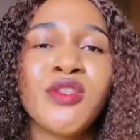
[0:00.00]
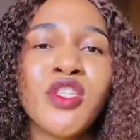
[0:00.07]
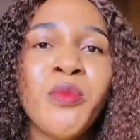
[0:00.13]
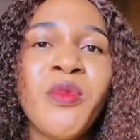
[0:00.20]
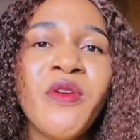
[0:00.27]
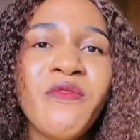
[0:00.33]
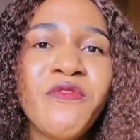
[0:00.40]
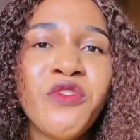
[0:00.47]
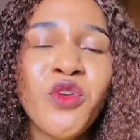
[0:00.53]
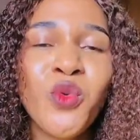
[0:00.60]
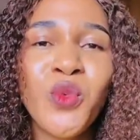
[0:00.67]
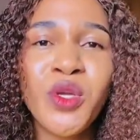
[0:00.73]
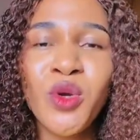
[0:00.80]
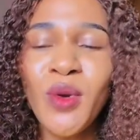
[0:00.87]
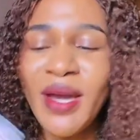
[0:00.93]
Some of you
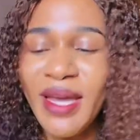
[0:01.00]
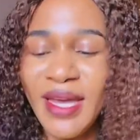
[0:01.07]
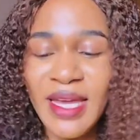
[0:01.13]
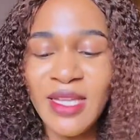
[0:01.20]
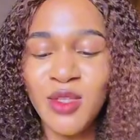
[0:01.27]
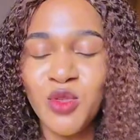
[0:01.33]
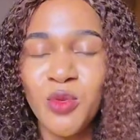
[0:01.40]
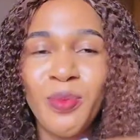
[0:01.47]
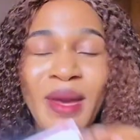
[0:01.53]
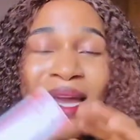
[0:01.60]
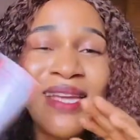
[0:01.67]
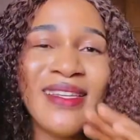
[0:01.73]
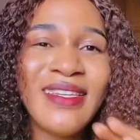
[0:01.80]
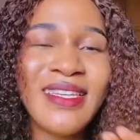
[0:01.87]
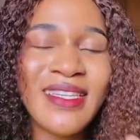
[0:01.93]
will go ahead to
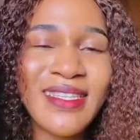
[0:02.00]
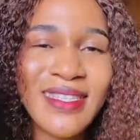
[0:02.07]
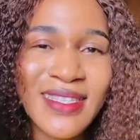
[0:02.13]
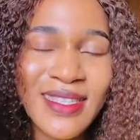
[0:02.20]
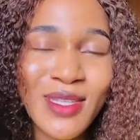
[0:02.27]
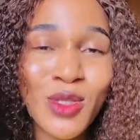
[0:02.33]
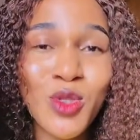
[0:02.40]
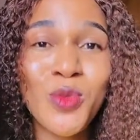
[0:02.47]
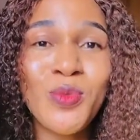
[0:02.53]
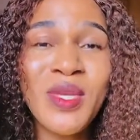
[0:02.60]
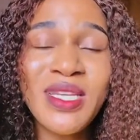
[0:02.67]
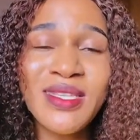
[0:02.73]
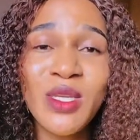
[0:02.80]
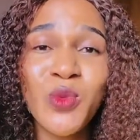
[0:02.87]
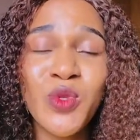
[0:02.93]
buy this to
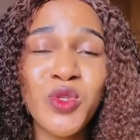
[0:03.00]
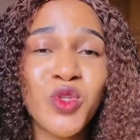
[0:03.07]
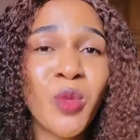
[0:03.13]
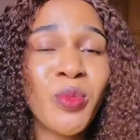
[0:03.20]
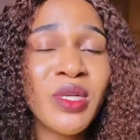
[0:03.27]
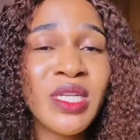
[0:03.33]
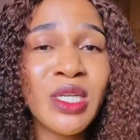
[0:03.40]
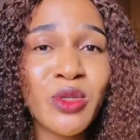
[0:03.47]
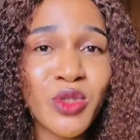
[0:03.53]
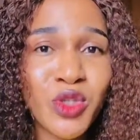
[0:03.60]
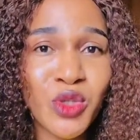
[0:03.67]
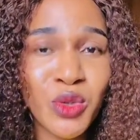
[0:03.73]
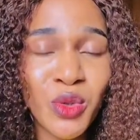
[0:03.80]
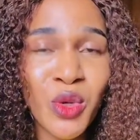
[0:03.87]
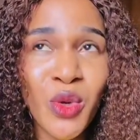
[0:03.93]
mix it with your body
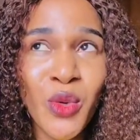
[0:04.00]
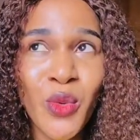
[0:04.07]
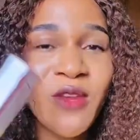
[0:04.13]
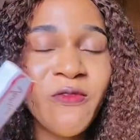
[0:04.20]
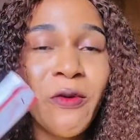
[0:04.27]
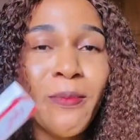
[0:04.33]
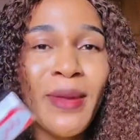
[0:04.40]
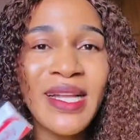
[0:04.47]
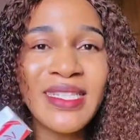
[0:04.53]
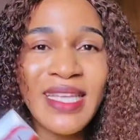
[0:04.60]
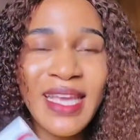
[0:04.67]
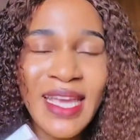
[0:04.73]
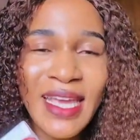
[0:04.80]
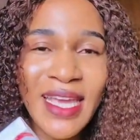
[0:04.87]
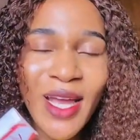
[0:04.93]
lotion or the Funbact
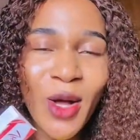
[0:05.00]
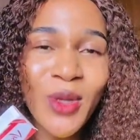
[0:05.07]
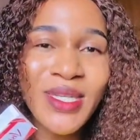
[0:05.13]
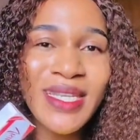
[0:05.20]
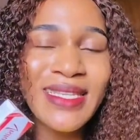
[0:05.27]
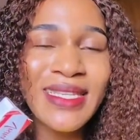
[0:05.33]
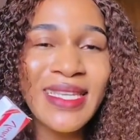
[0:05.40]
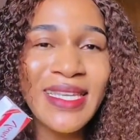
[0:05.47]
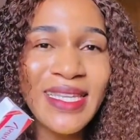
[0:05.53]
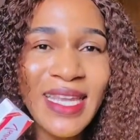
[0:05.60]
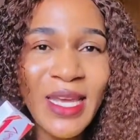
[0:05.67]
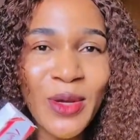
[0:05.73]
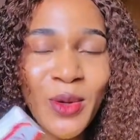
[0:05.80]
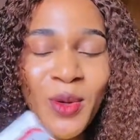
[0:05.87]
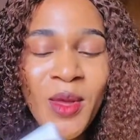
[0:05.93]
A or the
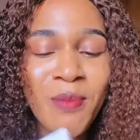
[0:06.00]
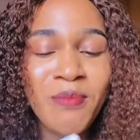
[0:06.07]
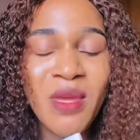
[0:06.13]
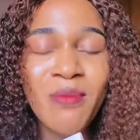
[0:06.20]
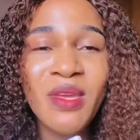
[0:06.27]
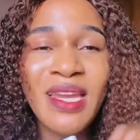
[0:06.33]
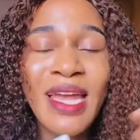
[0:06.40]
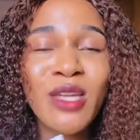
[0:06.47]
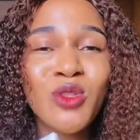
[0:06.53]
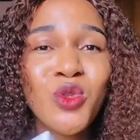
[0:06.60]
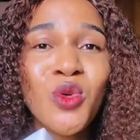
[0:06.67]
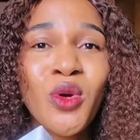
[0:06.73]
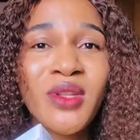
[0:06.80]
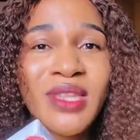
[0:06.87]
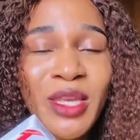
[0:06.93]
skineal, maybe like
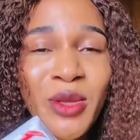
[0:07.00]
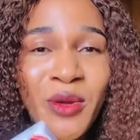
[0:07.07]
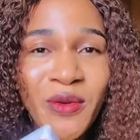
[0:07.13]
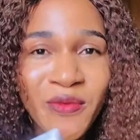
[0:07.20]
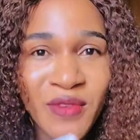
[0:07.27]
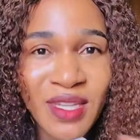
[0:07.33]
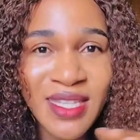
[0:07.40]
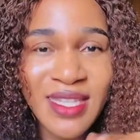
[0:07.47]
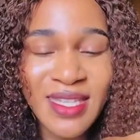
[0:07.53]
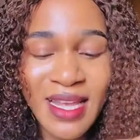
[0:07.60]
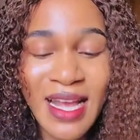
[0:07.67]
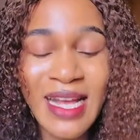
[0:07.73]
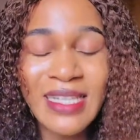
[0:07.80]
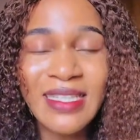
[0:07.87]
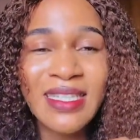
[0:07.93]
2 or 3 of it,
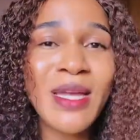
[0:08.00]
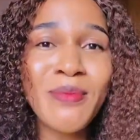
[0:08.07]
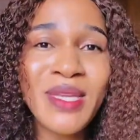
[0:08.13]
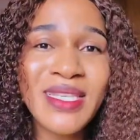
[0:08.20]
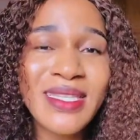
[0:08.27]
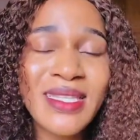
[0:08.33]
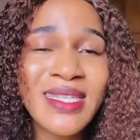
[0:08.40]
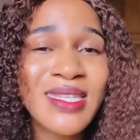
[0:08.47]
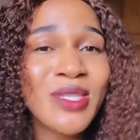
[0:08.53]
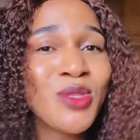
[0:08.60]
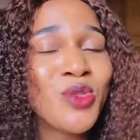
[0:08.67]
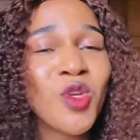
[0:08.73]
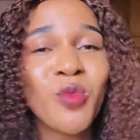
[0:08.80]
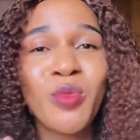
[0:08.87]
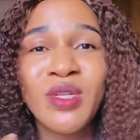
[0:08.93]
and start mixing it
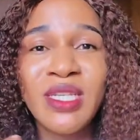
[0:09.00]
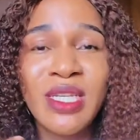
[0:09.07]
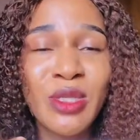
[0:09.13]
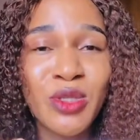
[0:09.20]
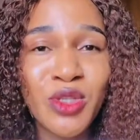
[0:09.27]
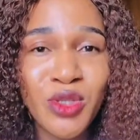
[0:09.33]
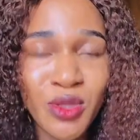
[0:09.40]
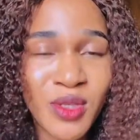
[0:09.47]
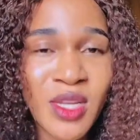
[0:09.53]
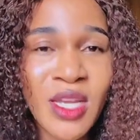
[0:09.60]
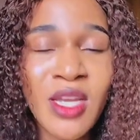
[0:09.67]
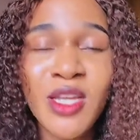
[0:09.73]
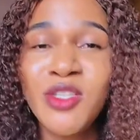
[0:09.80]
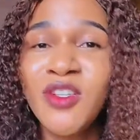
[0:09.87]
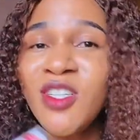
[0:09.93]
into your body lotion
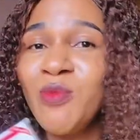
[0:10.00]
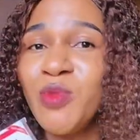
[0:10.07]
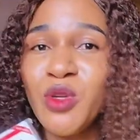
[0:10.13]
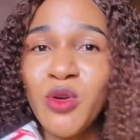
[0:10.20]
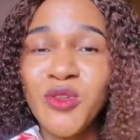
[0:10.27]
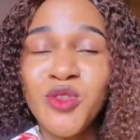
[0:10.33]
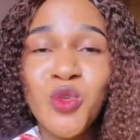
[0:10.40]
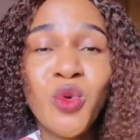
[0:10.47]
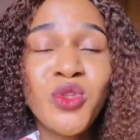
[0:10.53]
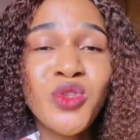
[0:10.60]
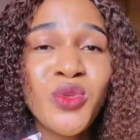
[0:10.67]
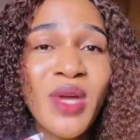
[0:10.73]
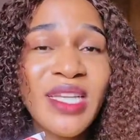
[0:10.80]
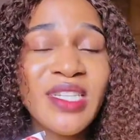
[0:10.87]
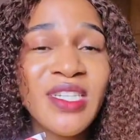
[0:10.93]
just because you want
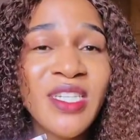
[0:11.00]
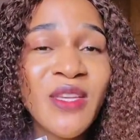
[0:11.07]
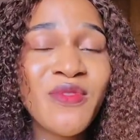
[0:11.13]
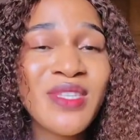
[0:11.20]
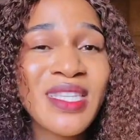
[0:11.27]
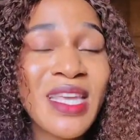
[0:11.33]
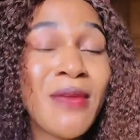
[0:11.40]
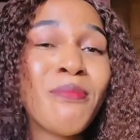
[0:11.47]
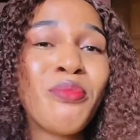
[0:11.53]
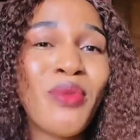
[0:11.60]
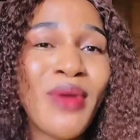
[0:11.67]
to achieve skin